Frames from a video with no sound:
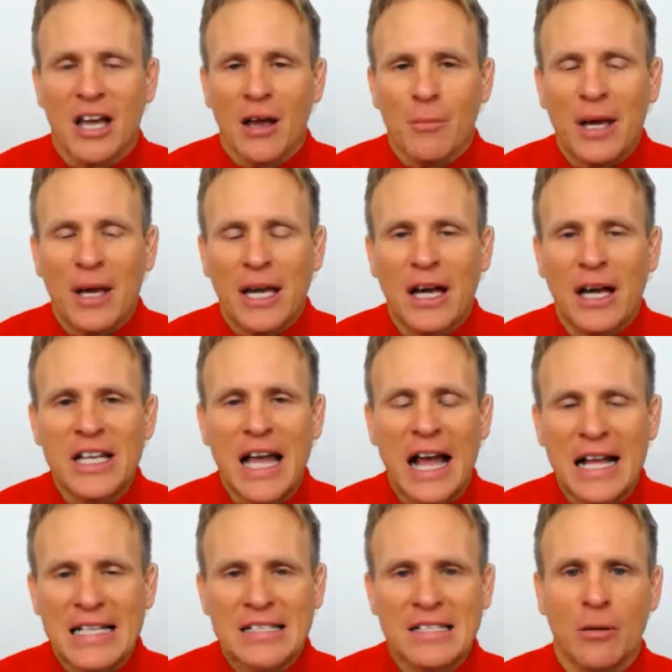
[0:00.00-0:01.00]
Because
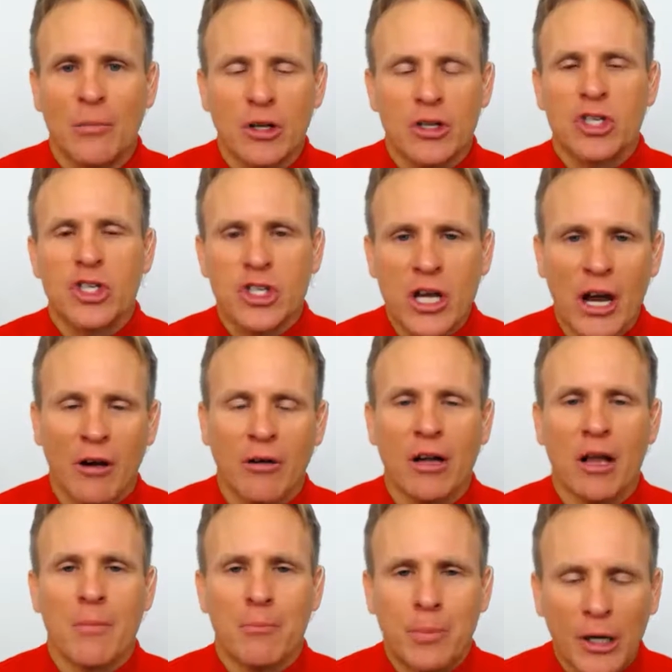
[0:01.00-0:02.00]
as someone sharing
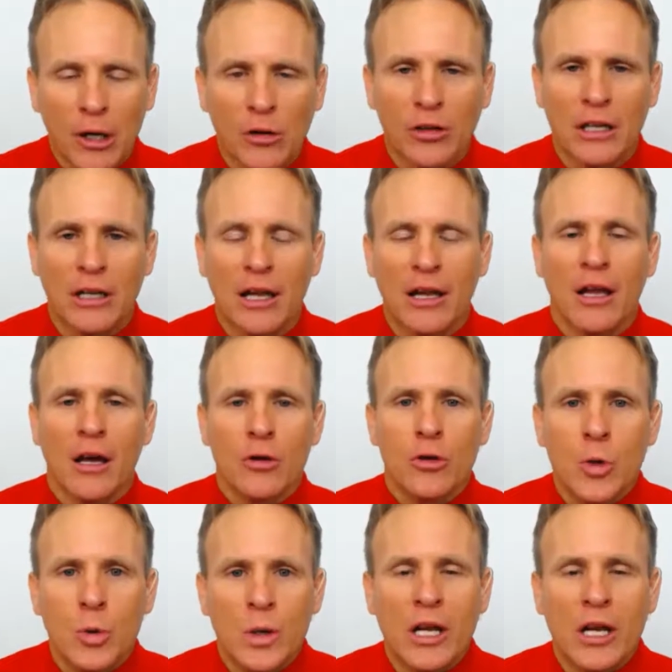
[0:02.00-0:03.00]
it, building it,
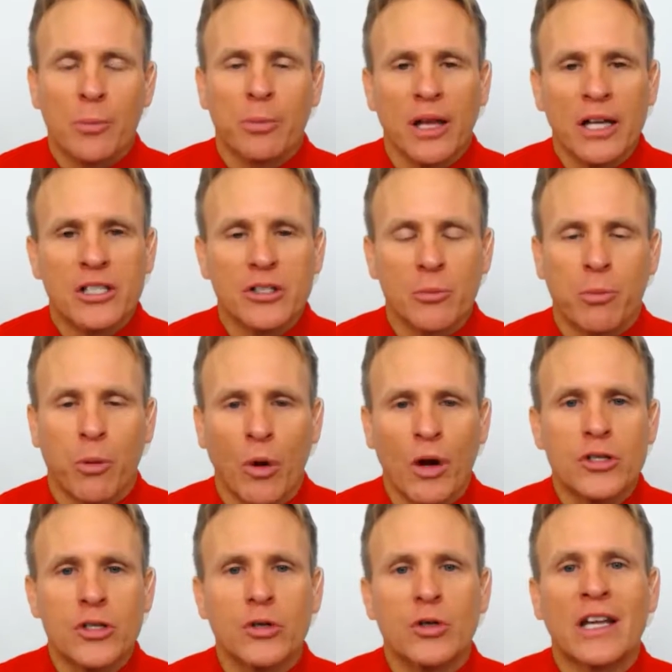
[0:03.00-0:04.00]
you need a place to point
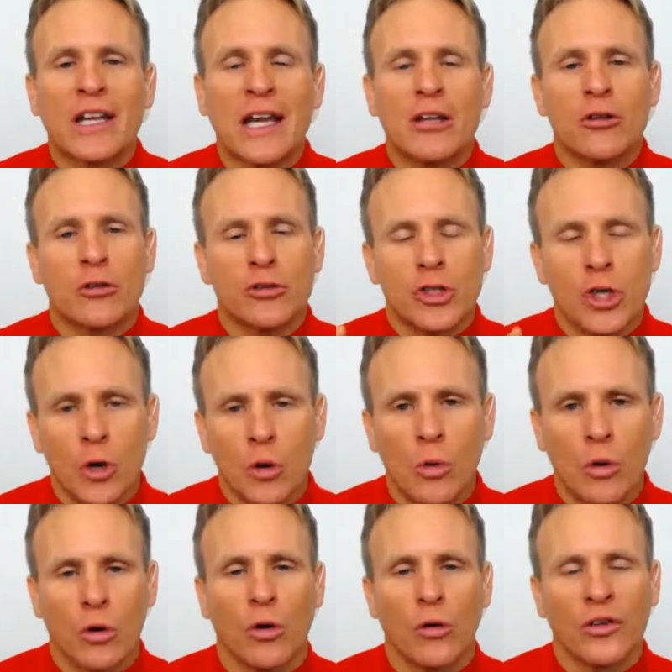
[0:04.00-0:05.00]
to get your
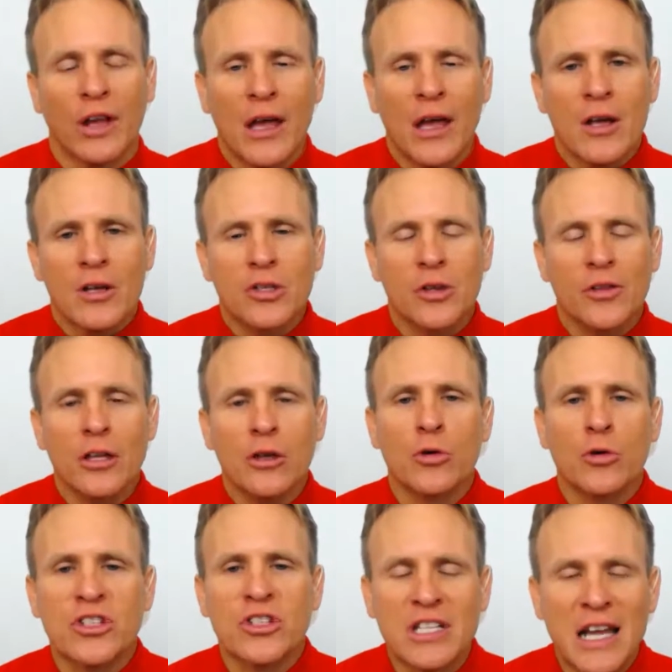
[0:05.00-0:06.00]
tools so that you're
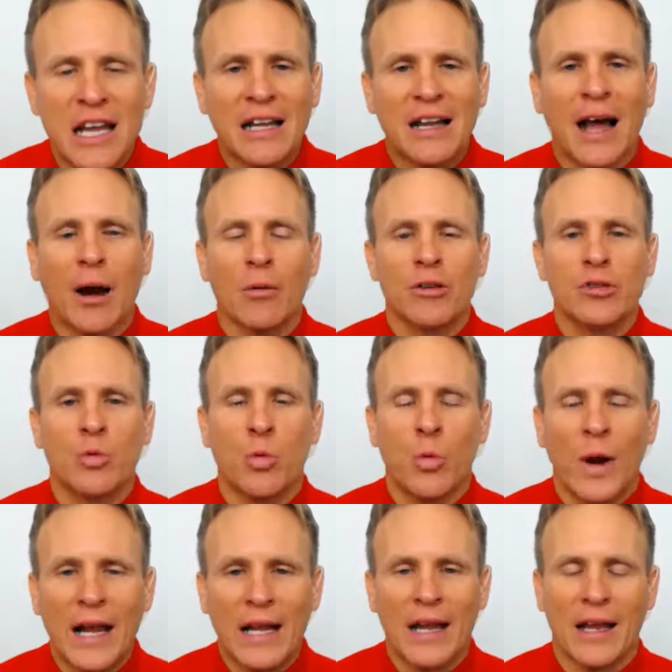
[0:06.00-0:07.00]
seeing how it's
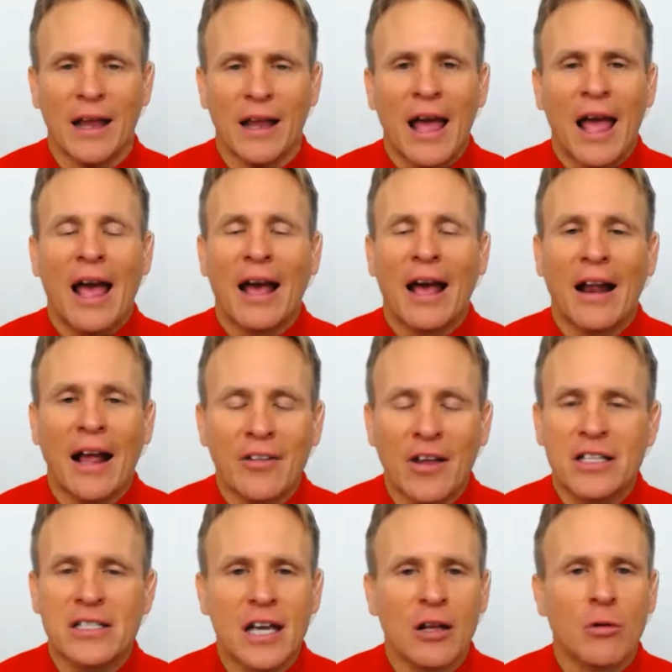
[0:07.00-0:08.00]
winning. And as I
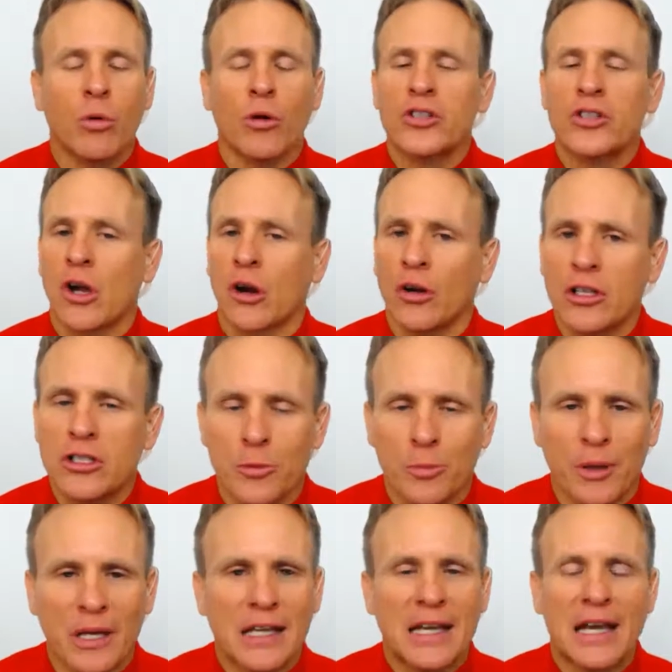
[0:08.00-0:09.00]
said, we're starting to
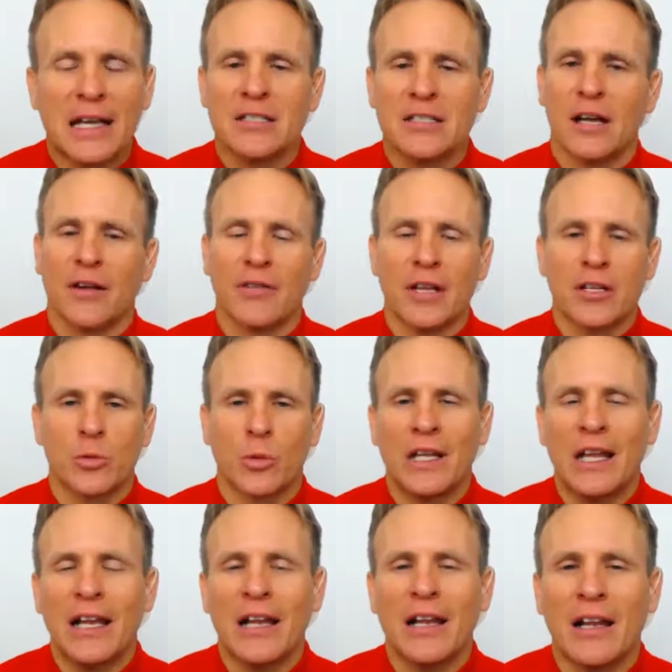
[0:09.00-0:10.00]
bring guests on this. We
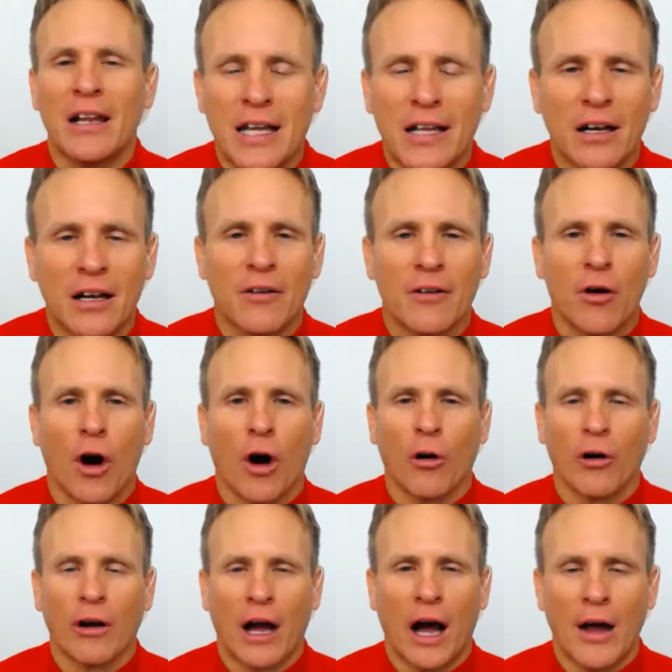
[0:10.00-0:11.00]
needed to get enough
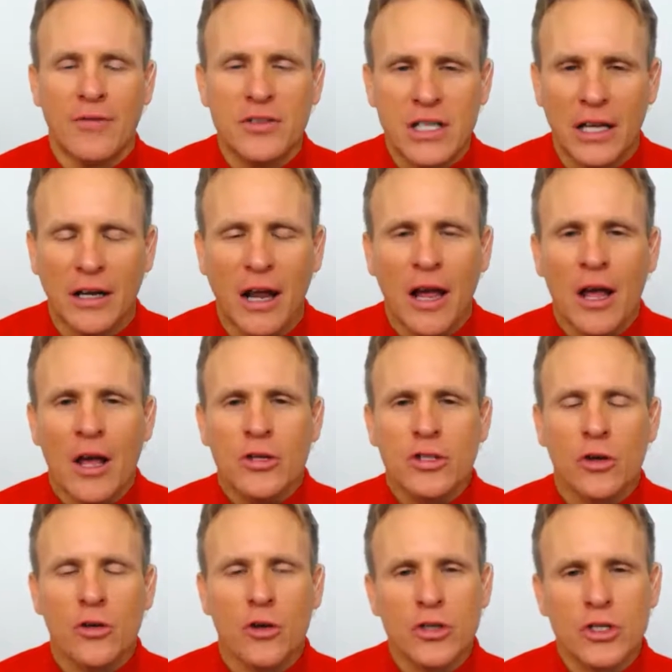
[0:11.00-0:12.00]
archives in so
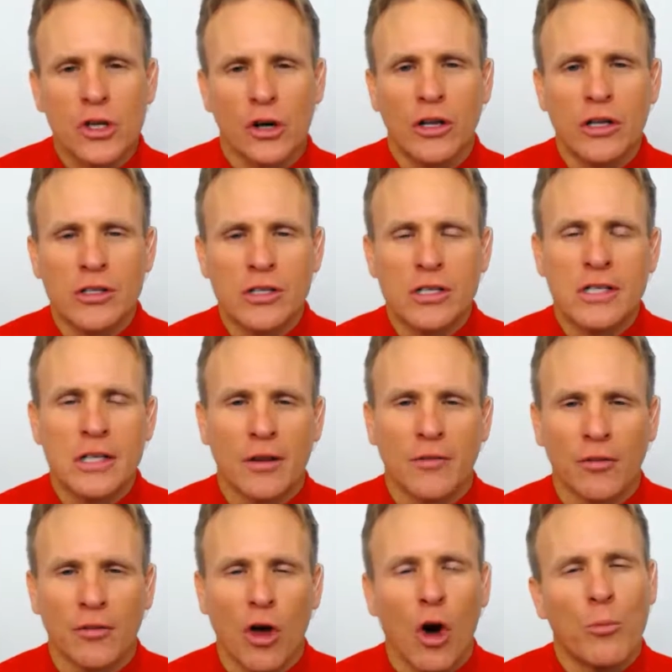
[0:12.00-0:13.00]
you're starting to see the
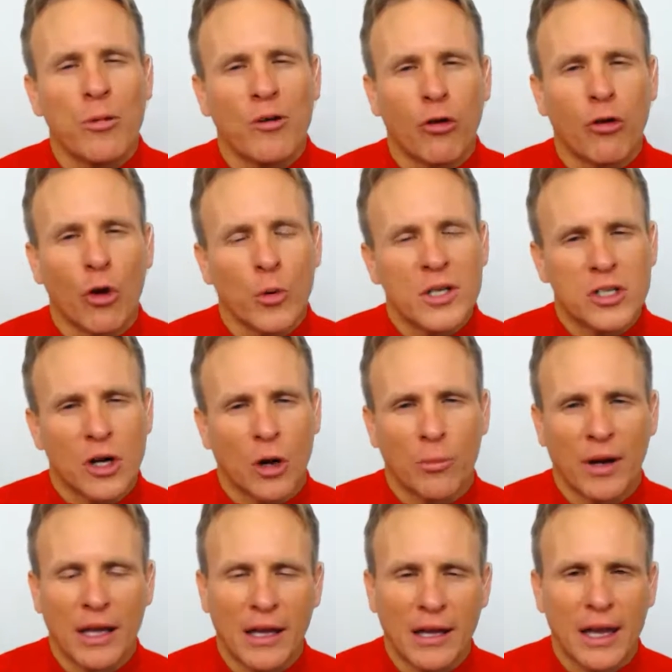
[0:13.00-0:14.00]
flow before we start
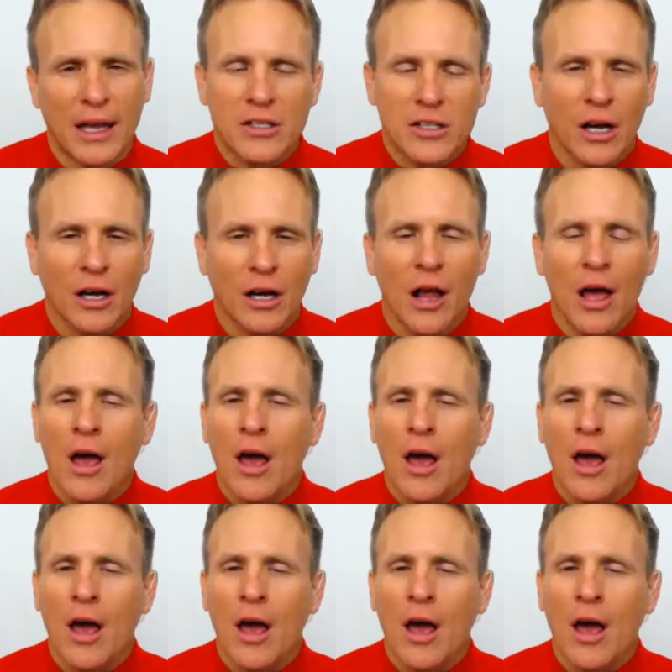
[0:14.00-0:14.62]
bringing guests on.